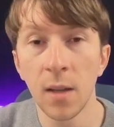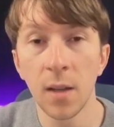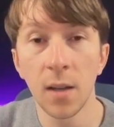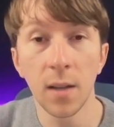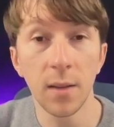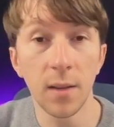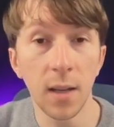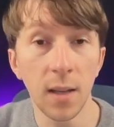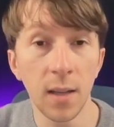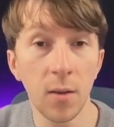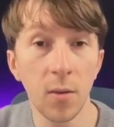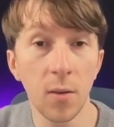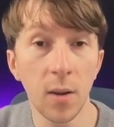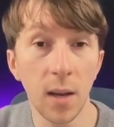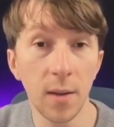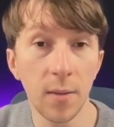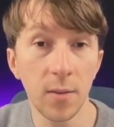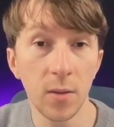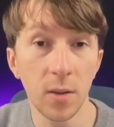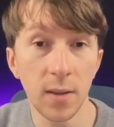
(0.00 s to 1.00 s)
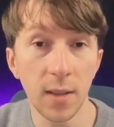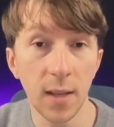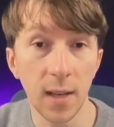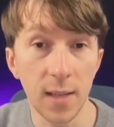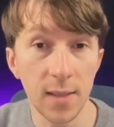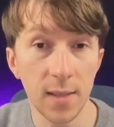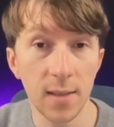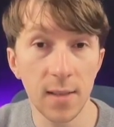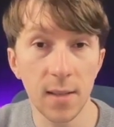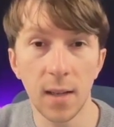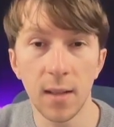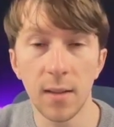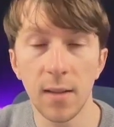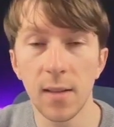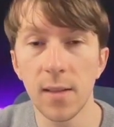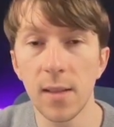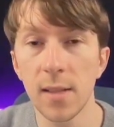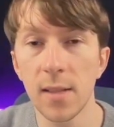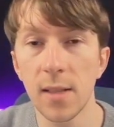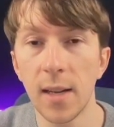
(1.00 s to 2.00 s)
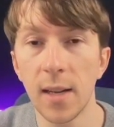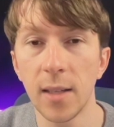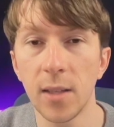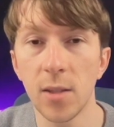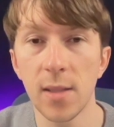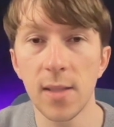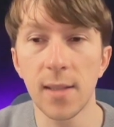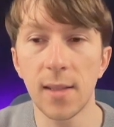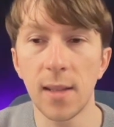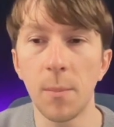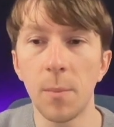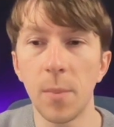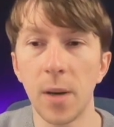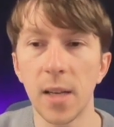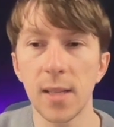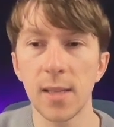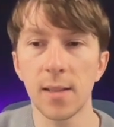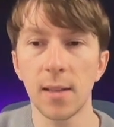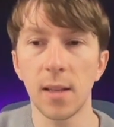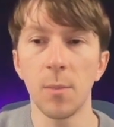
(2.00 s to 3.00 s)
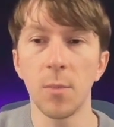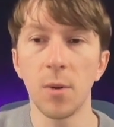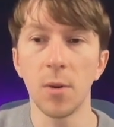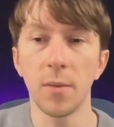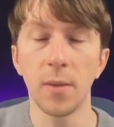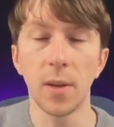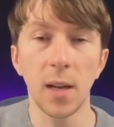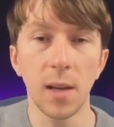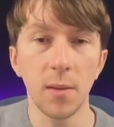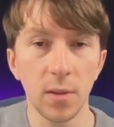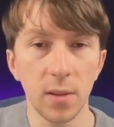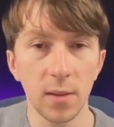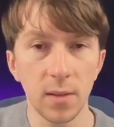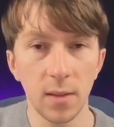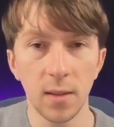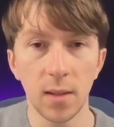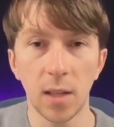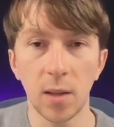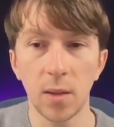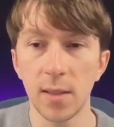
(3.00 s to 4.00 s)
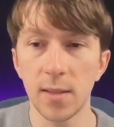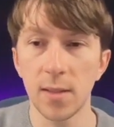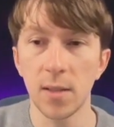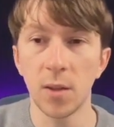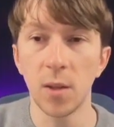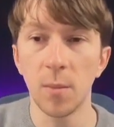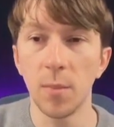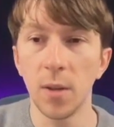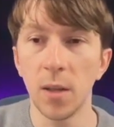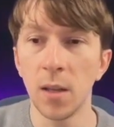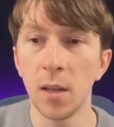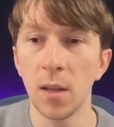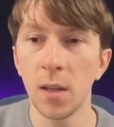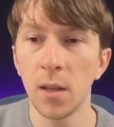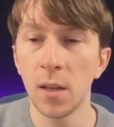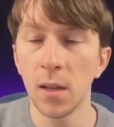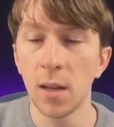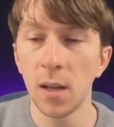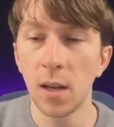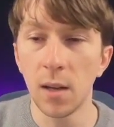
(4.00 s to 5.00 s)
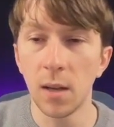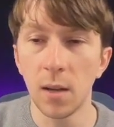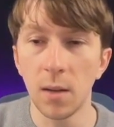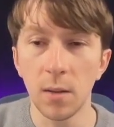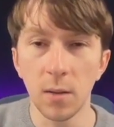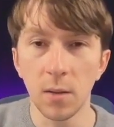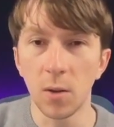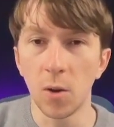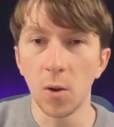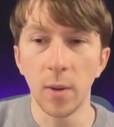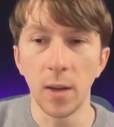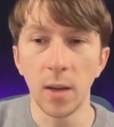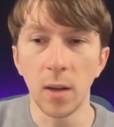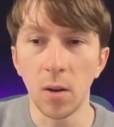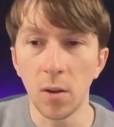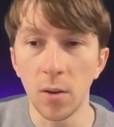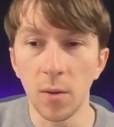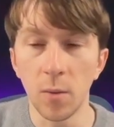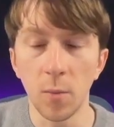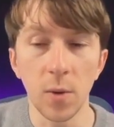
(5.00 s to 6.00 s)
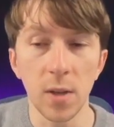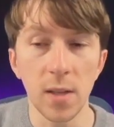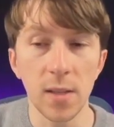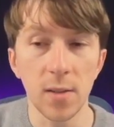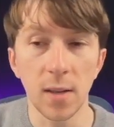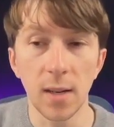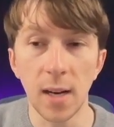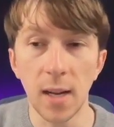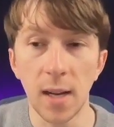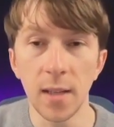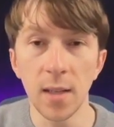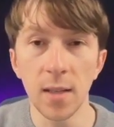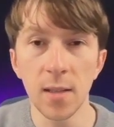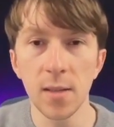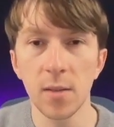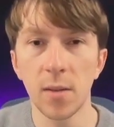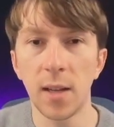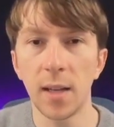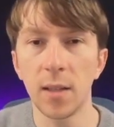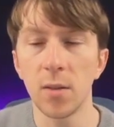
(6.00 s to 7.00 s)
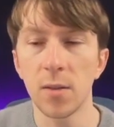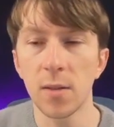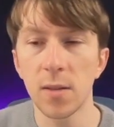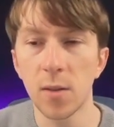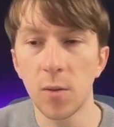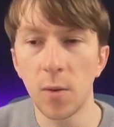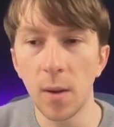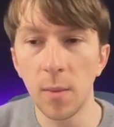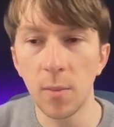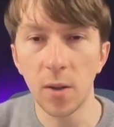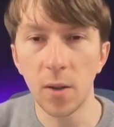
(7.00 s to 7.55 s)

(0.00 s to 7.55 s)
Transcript: Then you have the tasks, and this is like the step-by-step of everything that is going to be going on with the client, so like the script